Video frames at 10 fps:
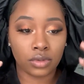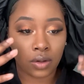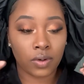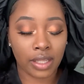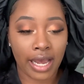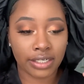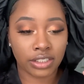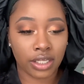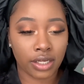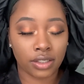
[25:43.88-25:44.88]
Lower
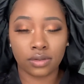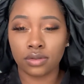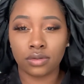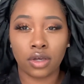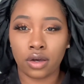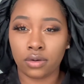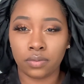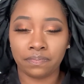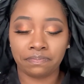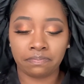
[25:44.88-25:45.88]
lash line, no.
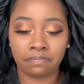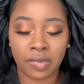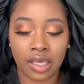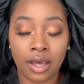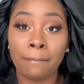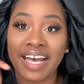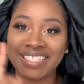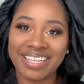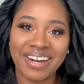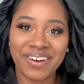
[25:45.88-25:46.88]

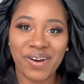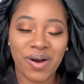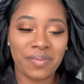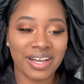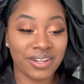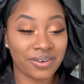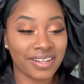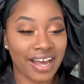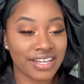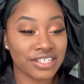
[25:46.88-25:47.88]
Mascara on my lower
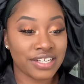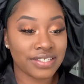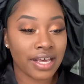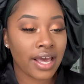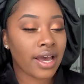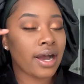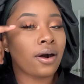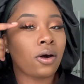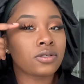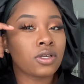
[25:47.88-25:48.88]
lashes. I
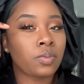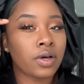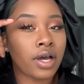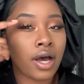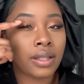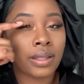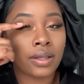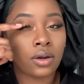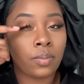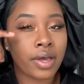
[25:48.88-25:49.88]
also put a
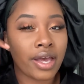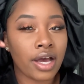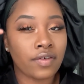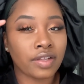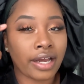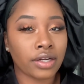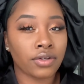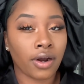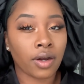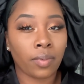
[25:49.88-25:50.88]
little bit of like a
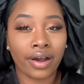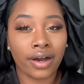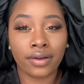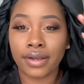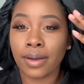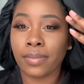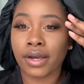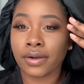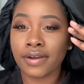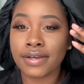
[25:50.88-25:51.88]
dark brown in my
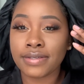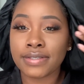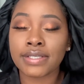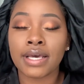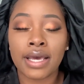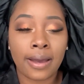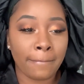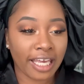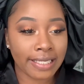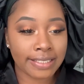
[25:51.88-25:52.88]
crease
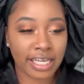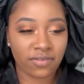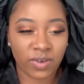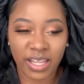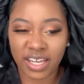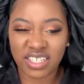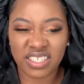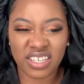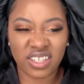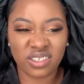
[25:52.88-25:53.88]
because I felt like it just
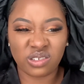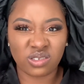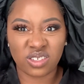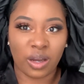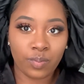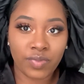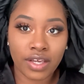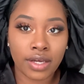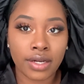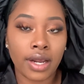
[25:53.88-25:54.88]
needed a little
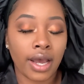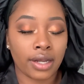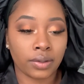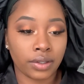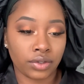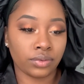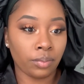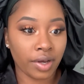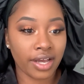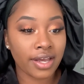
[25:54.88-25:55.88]
something. I don't know,
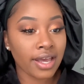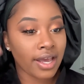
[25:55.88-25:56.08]
but